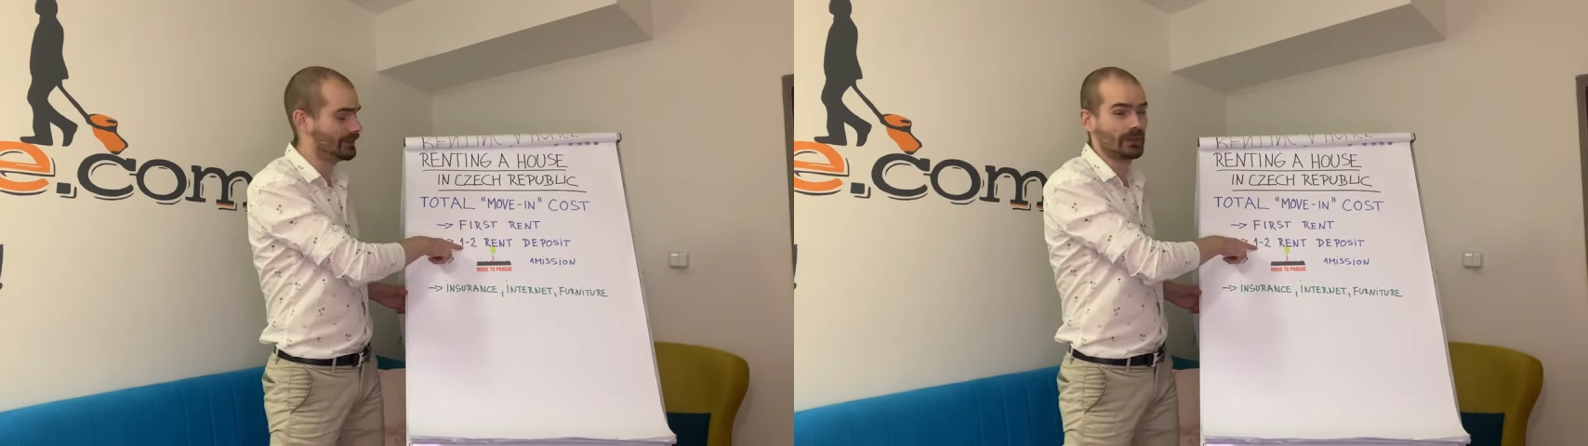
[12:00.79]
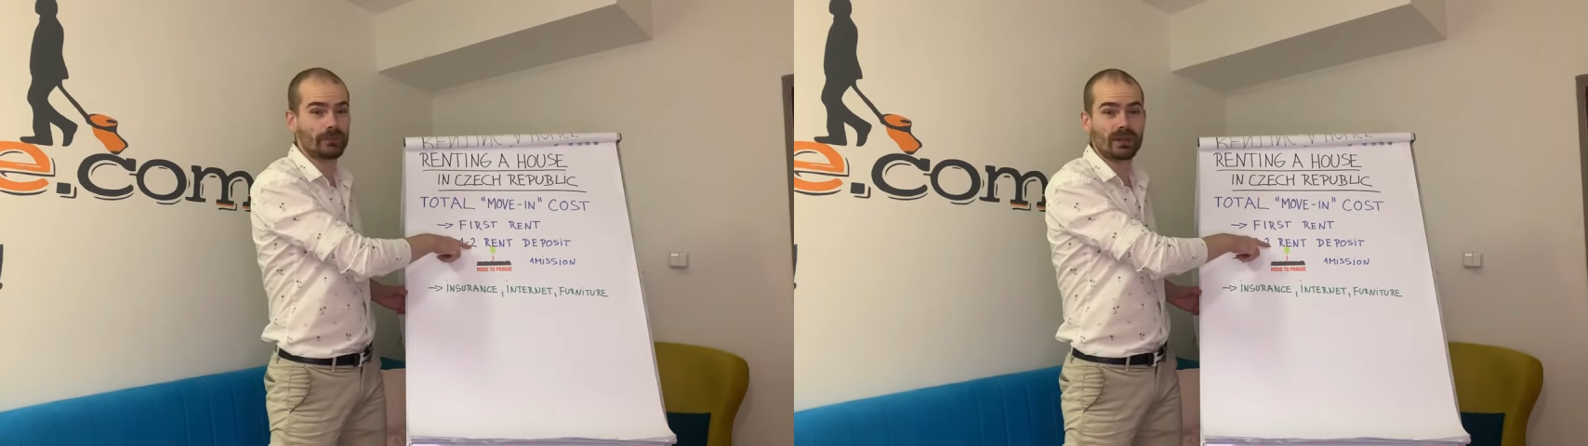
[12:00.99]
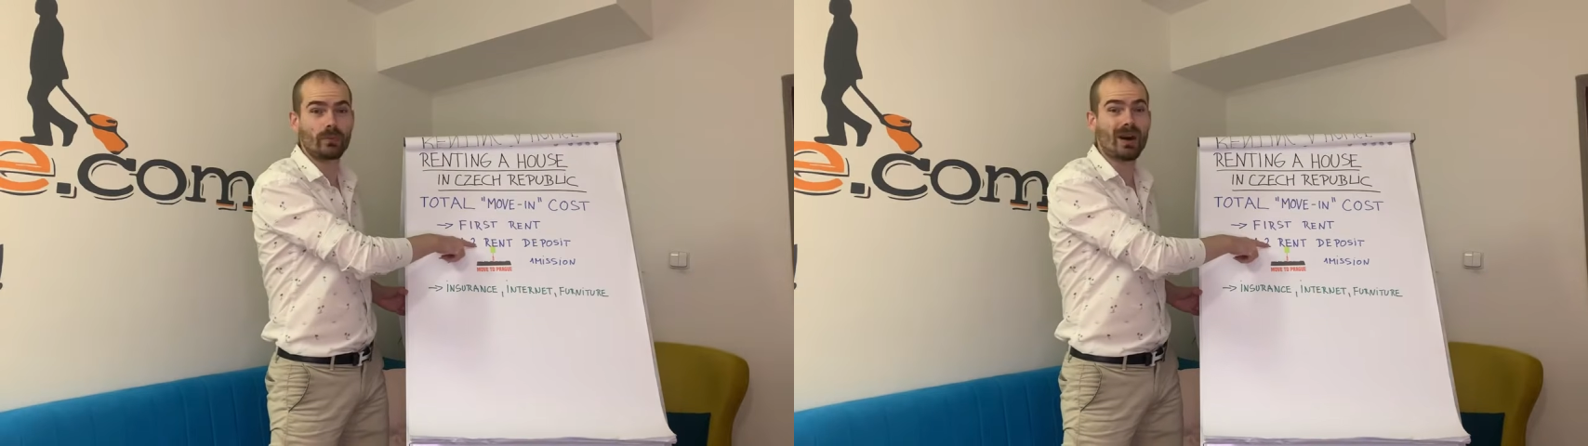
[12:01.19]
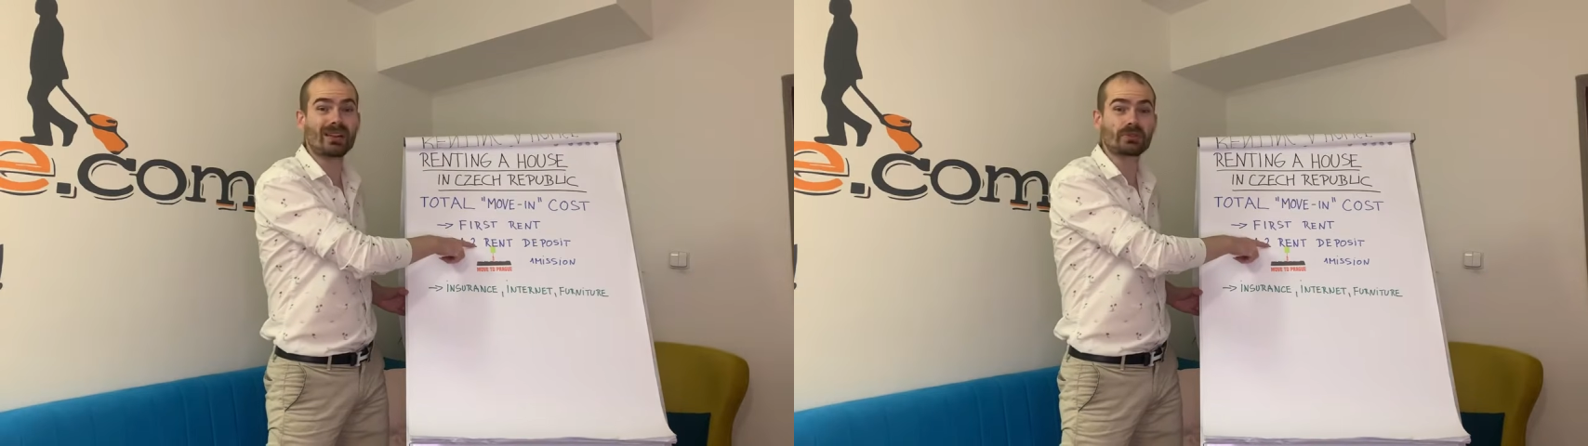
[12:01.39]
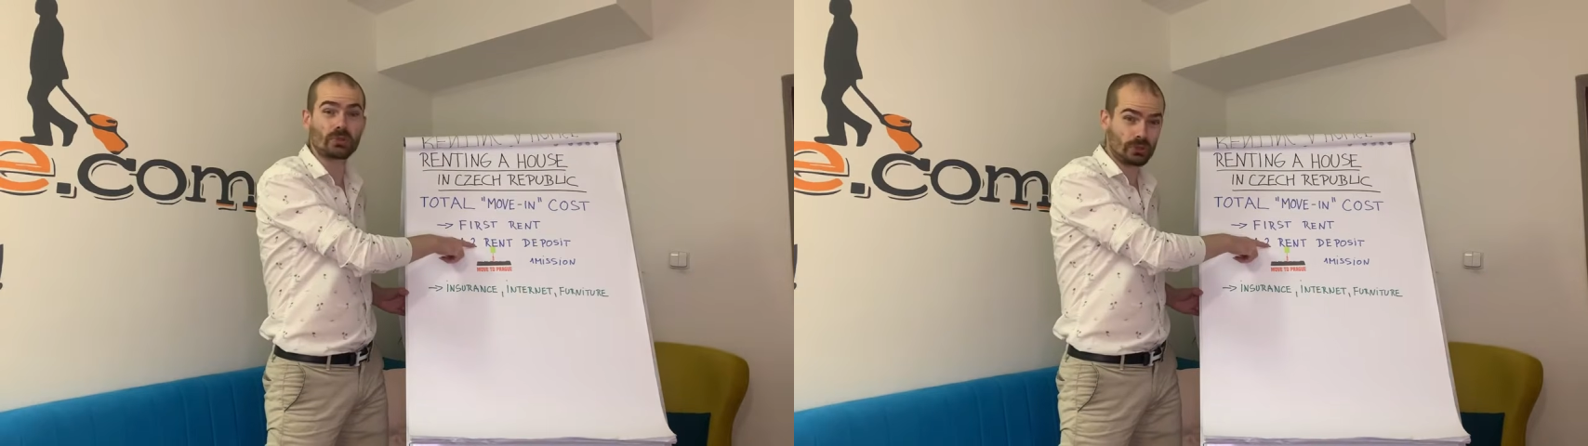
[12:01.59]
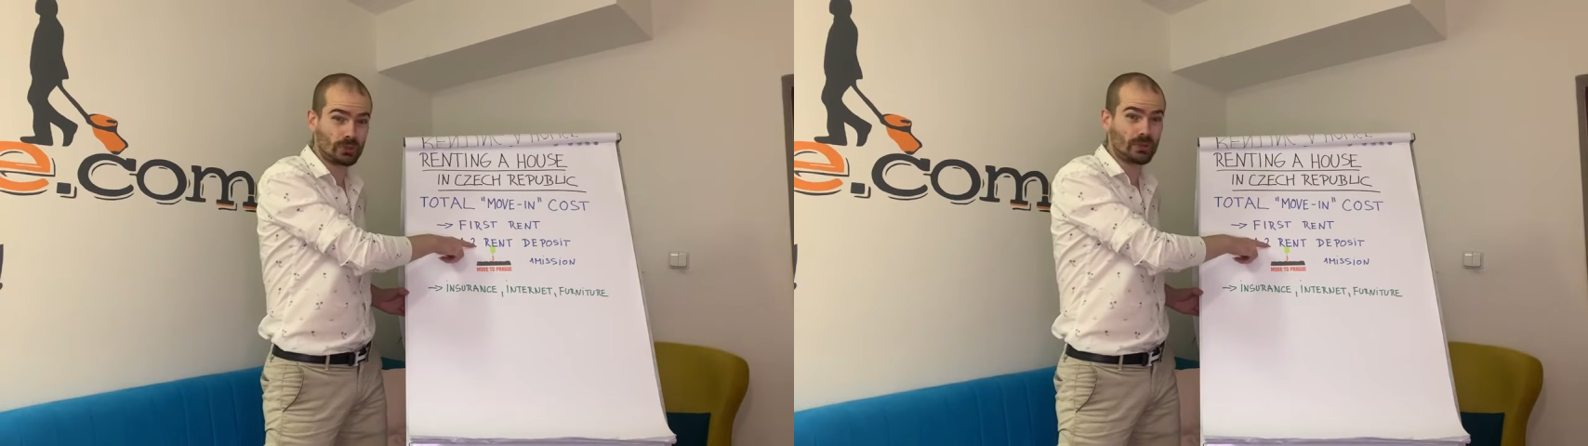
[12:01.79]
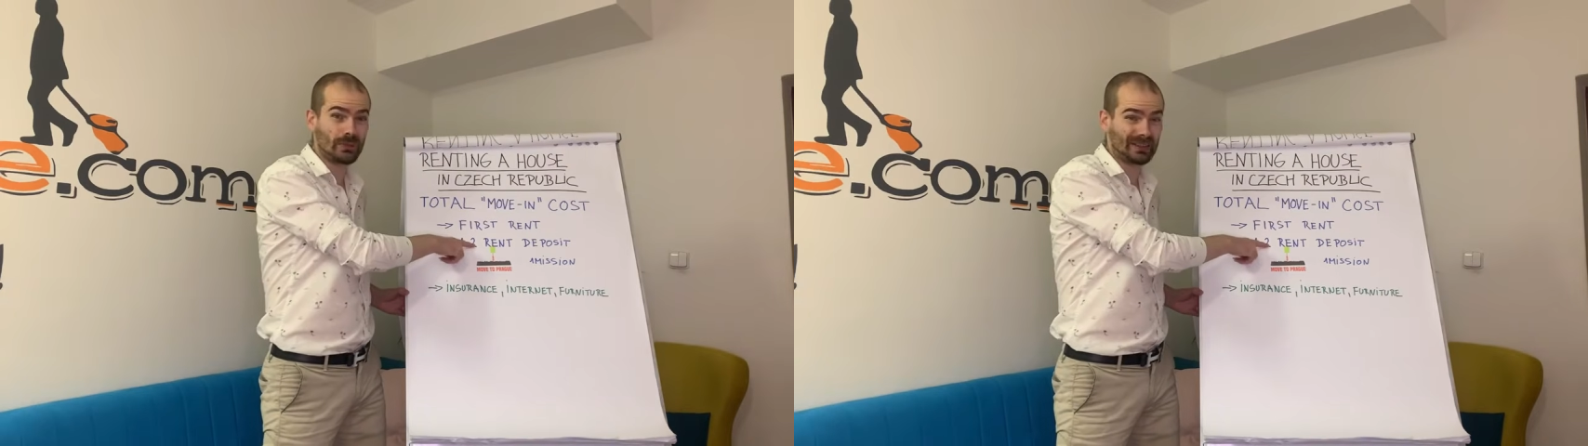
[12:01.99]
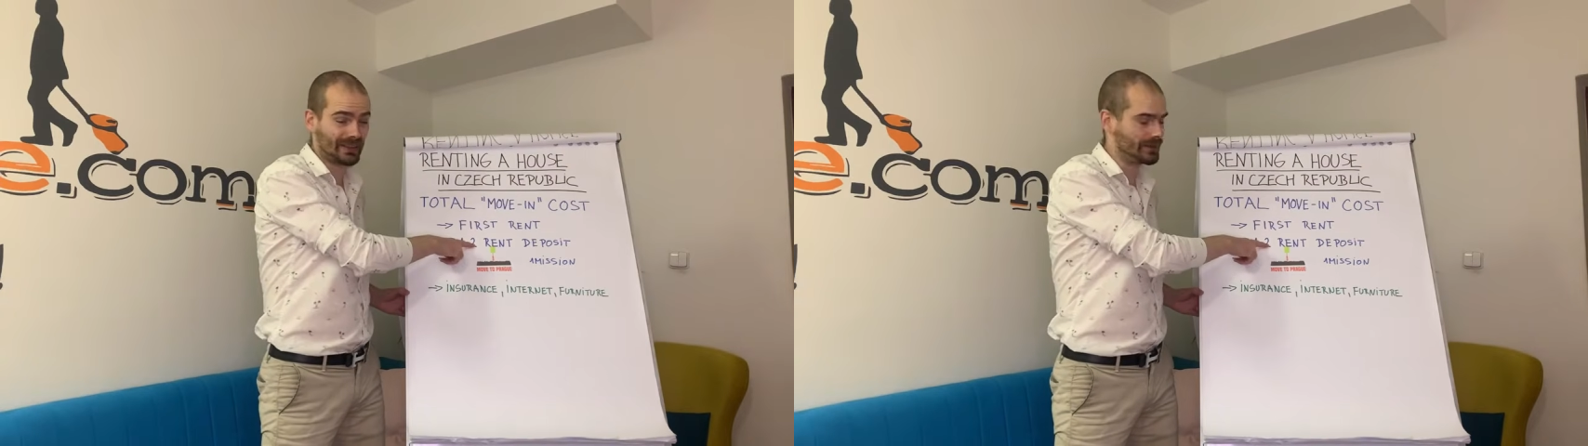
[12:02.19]
will be 1 to 2
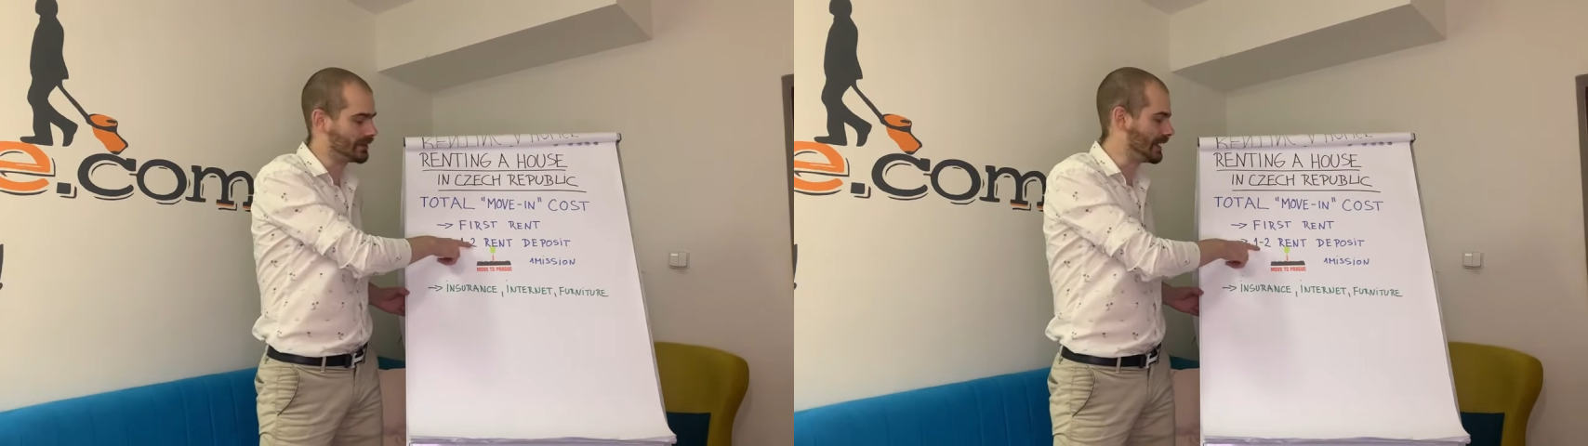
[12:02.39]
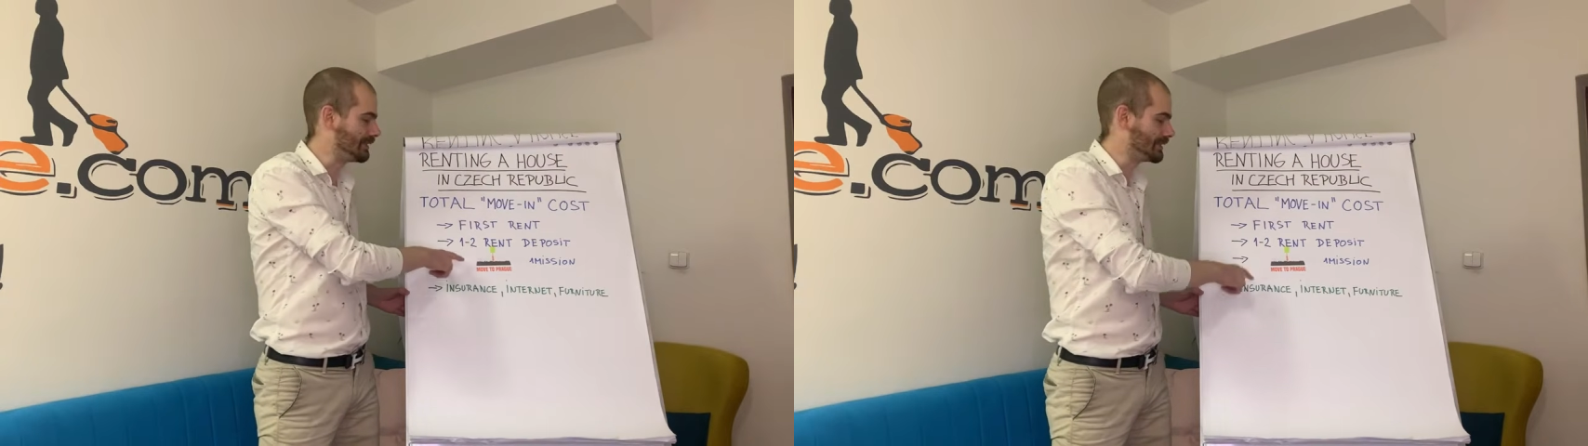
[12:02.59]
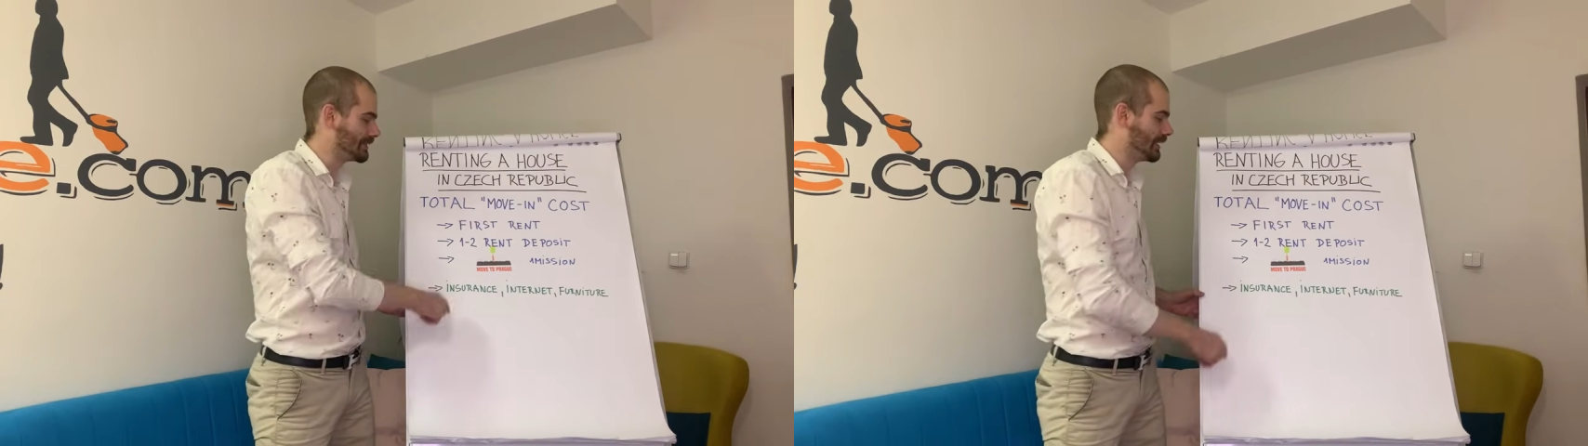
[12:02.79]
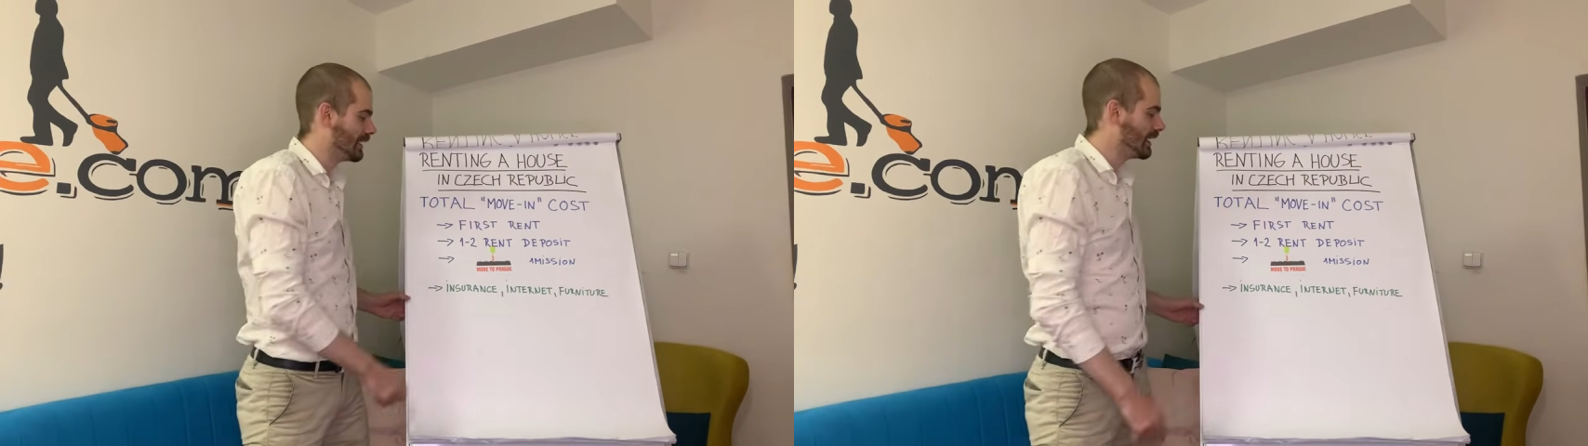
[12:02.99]
monthly rents.